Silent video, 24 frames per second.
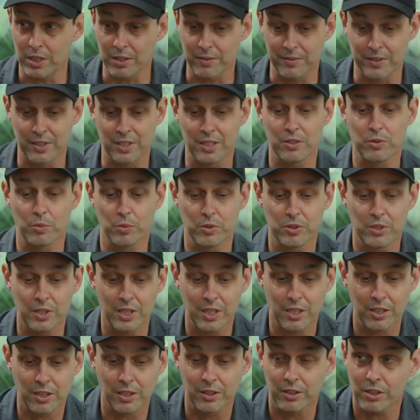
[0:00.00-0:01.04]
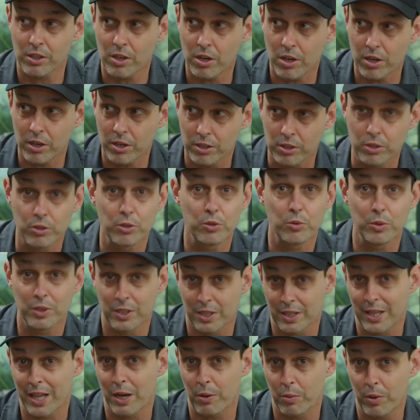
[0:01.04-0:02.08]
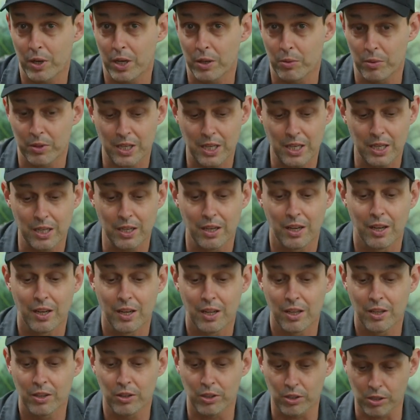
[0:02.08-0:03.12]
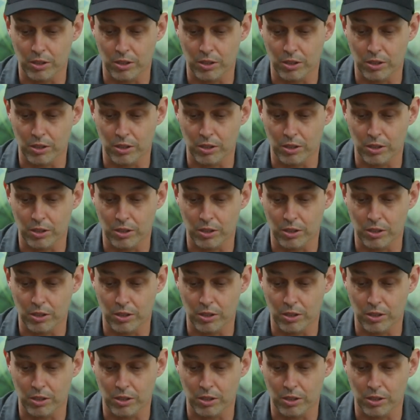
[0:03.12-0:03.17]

of it is once you get it on the car and you do it in that way with heat, the